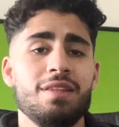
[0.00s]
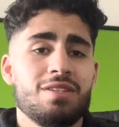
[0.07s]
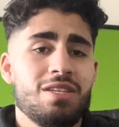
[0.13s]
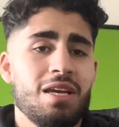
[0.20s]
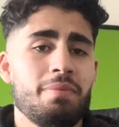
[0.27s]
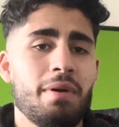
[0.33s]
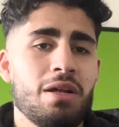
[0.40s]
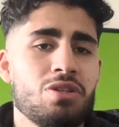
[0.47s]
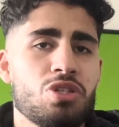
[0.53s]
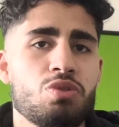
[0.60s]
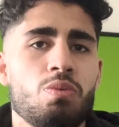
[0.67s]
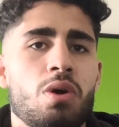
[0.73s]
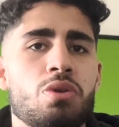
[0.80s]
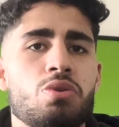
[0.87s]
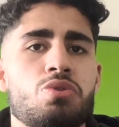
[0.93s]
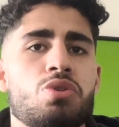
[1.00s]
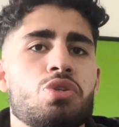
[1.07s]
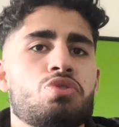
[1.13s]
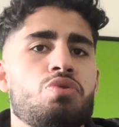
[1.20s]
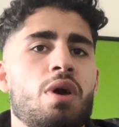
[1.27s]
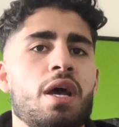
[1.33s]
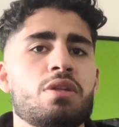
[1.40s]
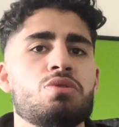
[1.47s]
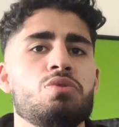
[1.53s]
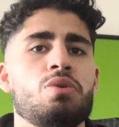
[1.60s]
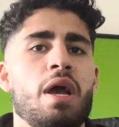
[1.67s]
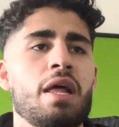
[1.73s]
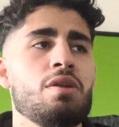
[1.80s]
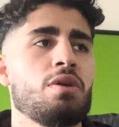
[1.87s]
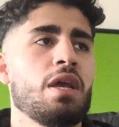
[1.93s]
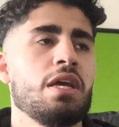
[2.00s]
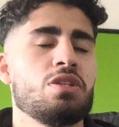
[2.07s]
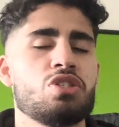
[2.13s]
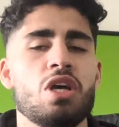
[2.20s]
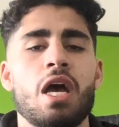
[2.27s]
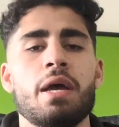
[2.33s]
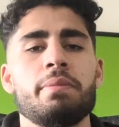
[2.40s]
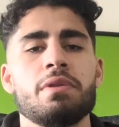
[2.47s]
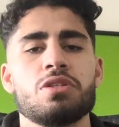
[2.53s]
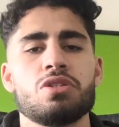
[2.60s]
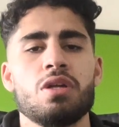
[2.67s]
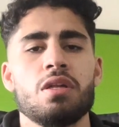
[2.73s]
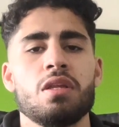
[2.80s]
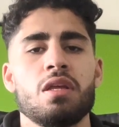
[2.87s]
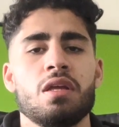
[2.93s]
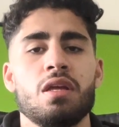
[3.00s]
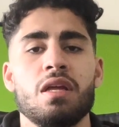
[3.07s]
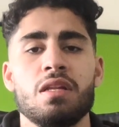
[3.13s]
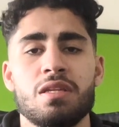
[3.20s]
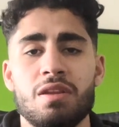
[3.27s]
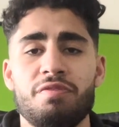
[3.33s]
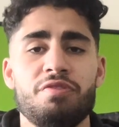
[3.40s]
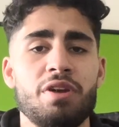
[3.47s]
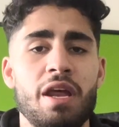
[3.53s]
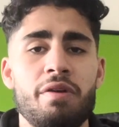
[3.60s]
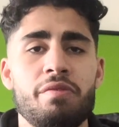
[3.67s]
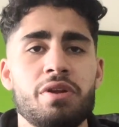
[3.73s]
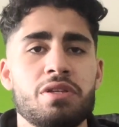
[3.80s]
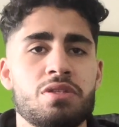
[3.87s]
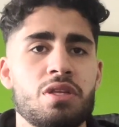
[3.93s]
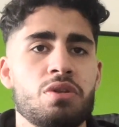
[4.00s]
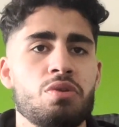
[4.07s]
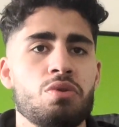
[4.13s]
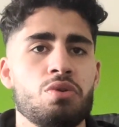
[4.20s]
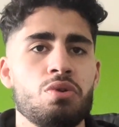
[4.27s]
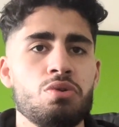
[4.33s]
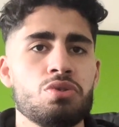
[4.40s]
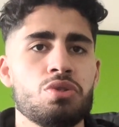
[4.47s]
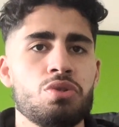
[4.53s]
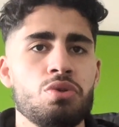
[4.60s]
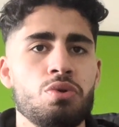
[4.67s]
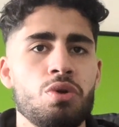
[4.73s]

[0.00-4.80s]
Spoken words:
tip, I just want you to try to allocate time in studying in different areas than you're used to,